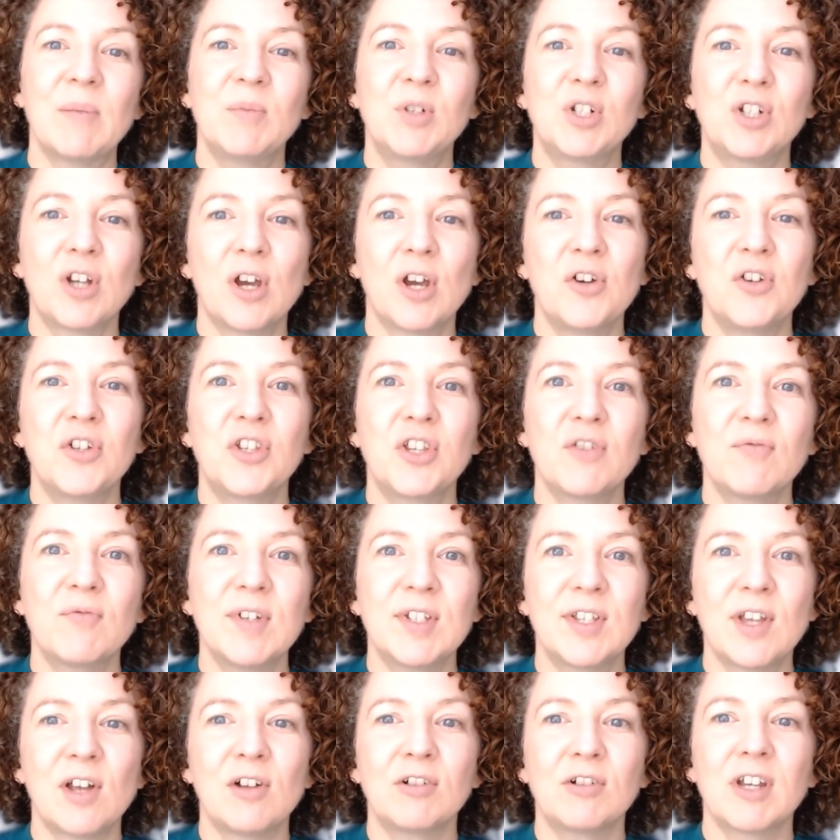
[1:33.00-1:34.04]
shows the
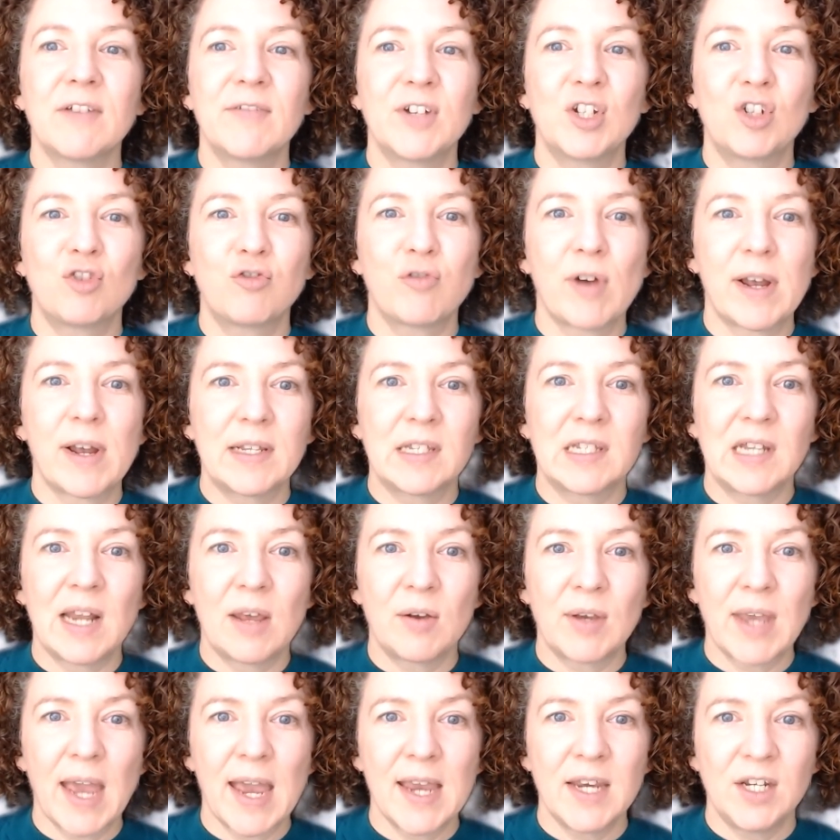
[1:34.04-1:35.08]
result of a
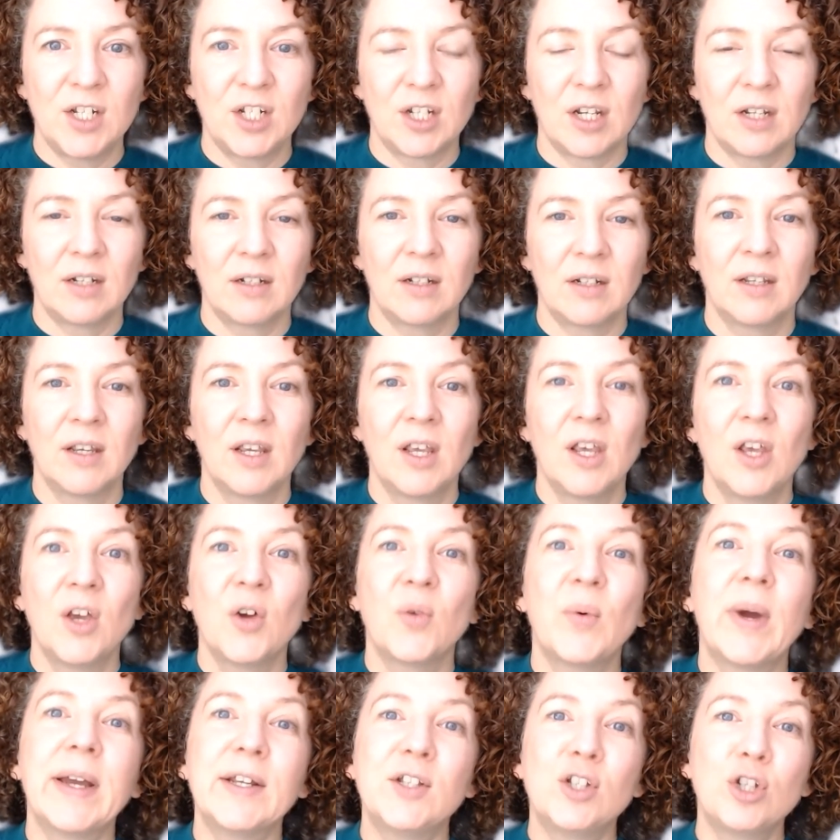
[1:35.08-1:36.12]
translocation,
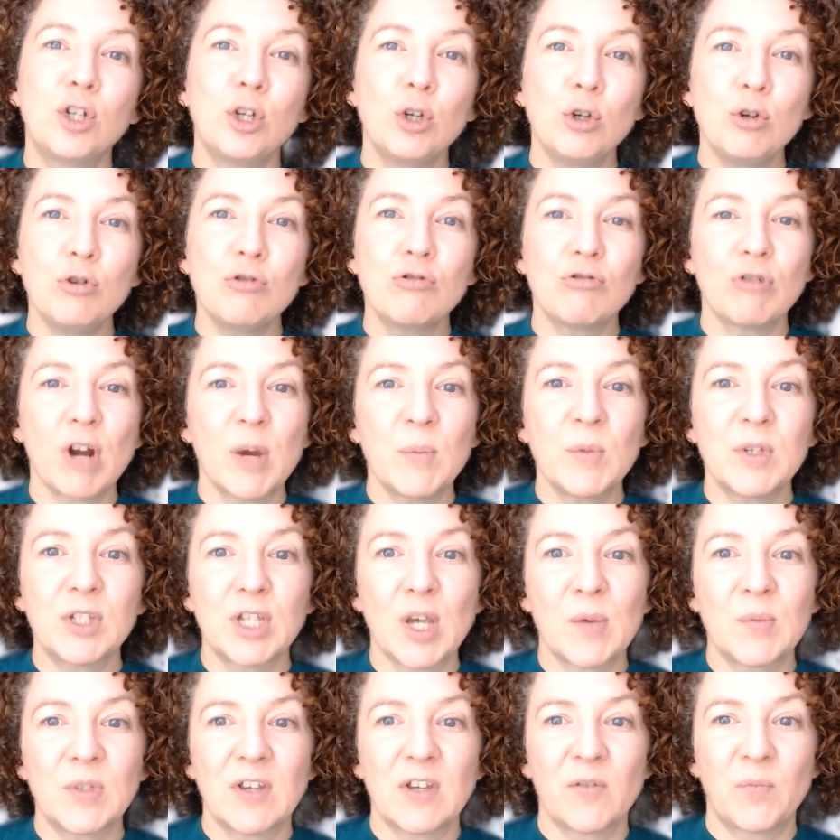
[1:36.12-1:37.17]
where two
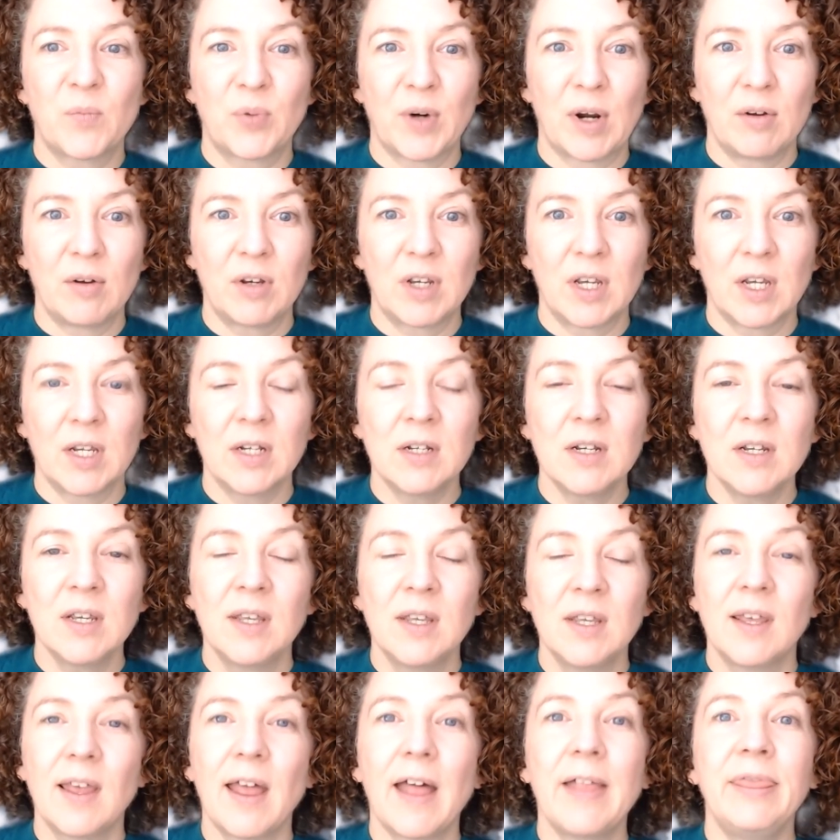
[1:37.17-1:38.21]
chromosomes have broken
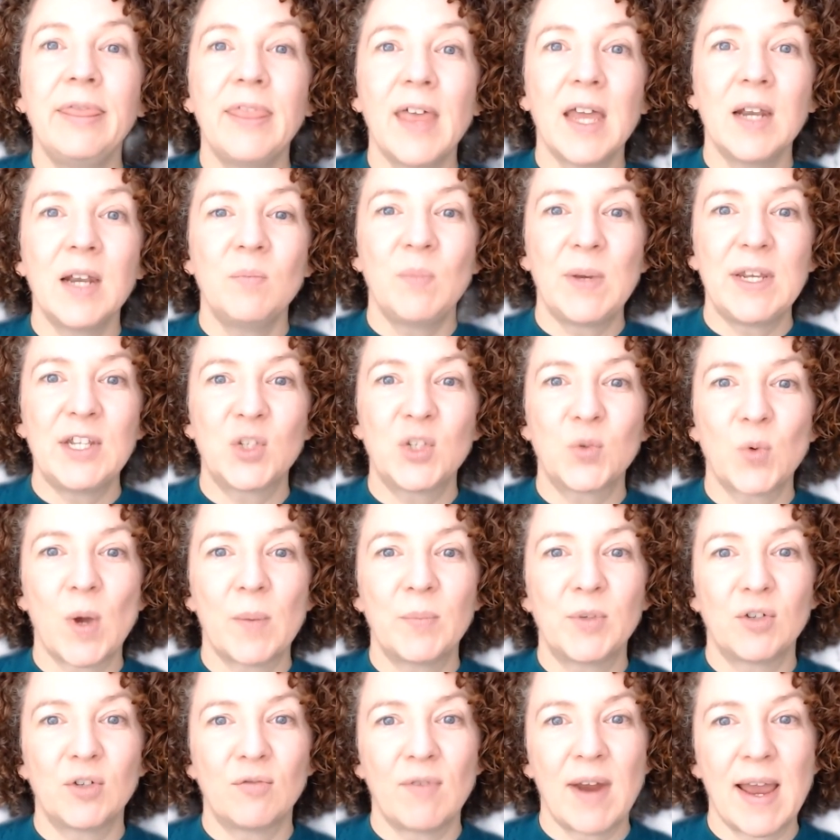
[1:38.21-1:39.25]
and then been
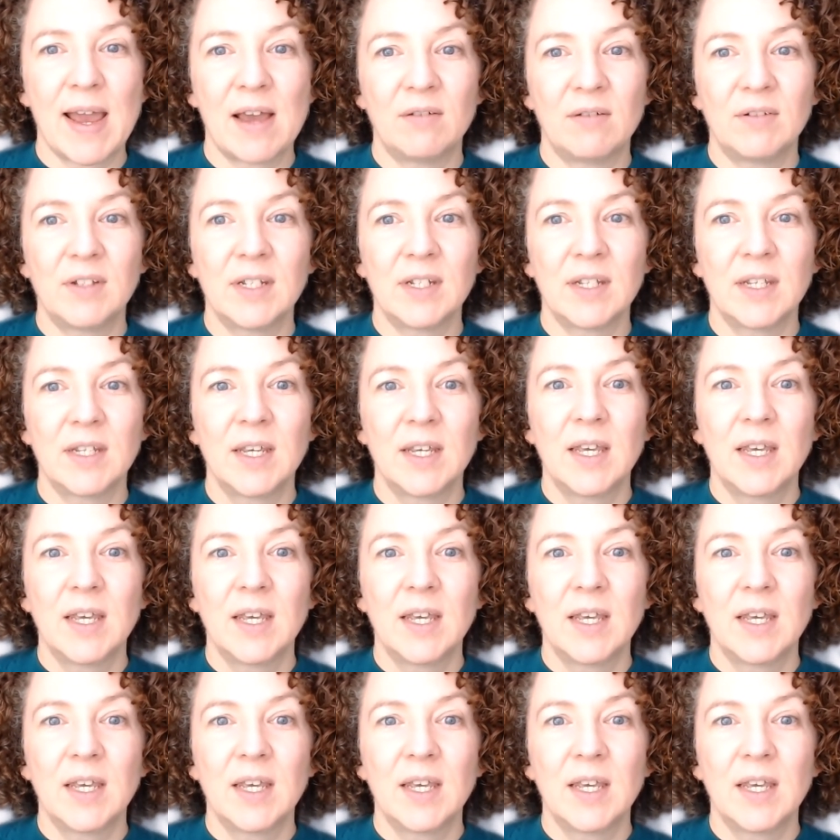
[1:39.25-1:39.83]
swapped around.